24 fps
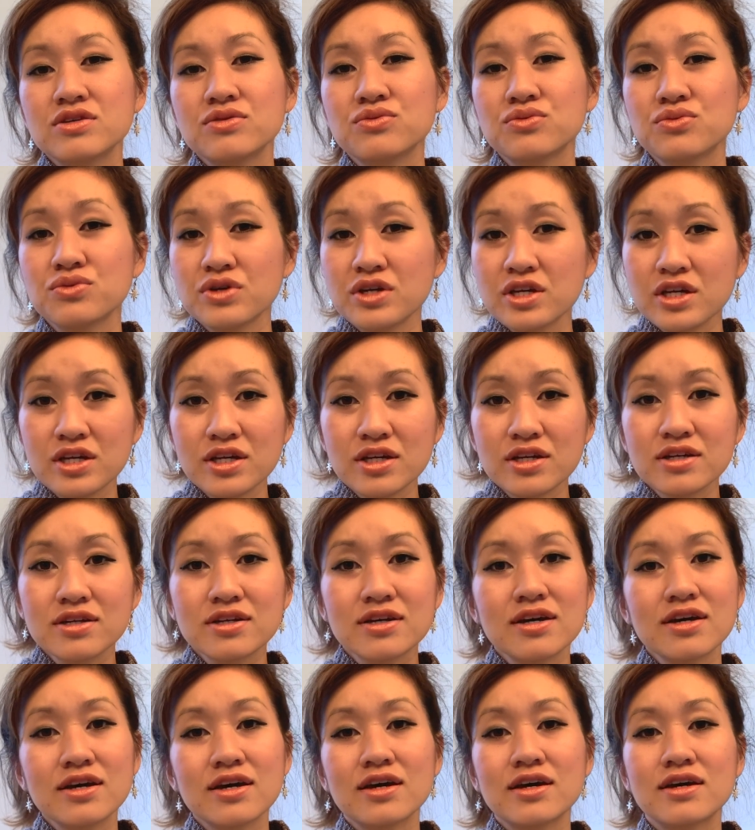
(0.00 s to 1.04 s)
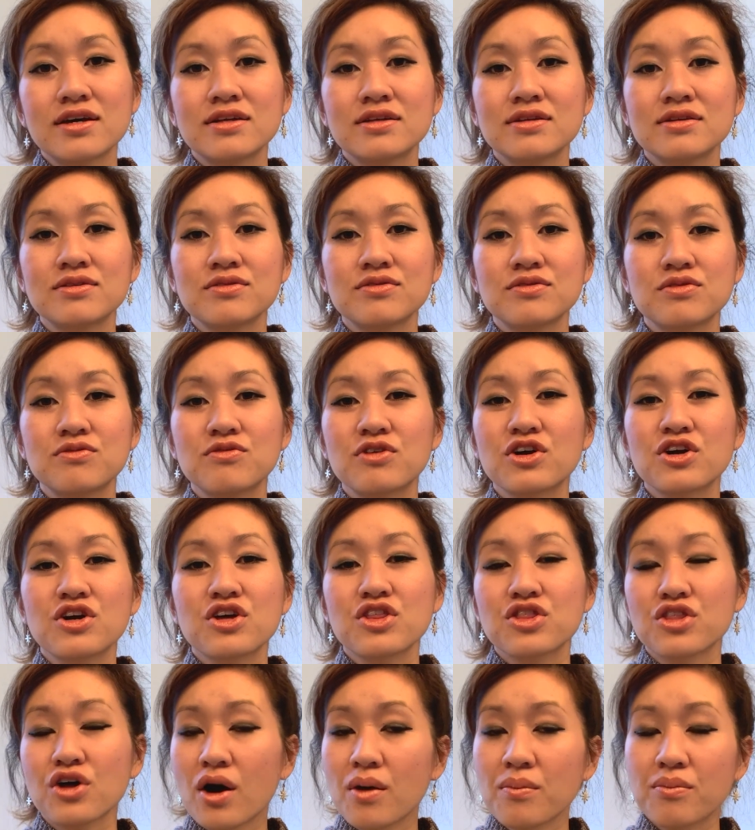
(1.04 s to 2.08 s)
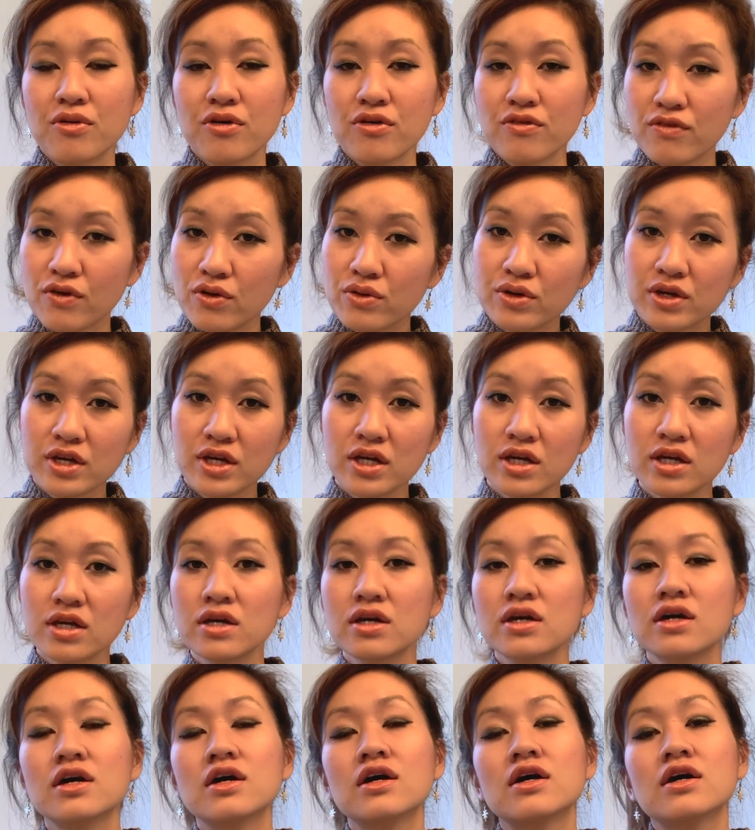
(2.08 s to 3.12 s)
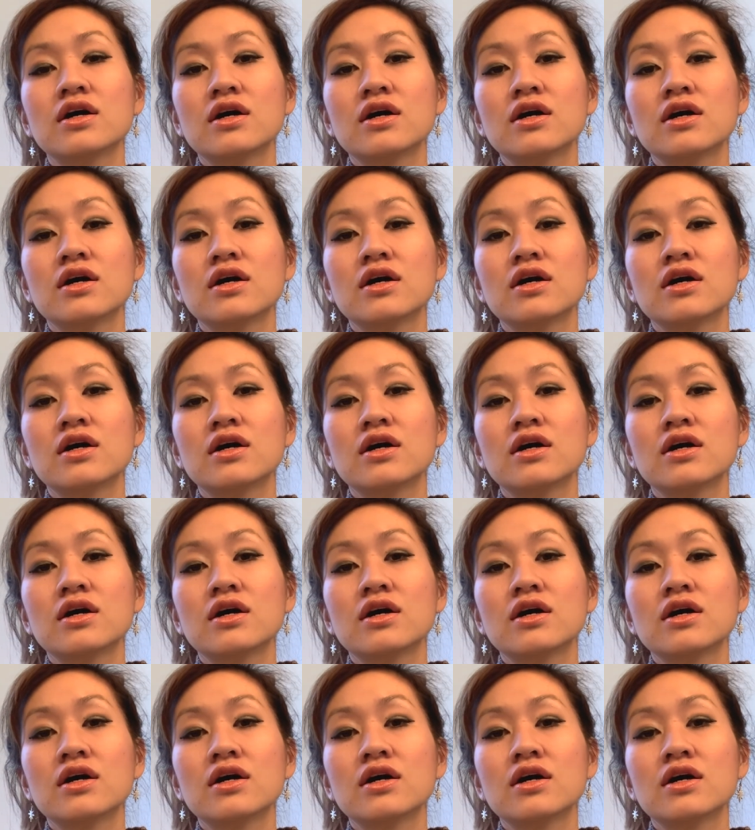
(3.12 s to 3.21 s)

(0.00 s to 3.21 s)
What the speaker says: read and very thought-provoking.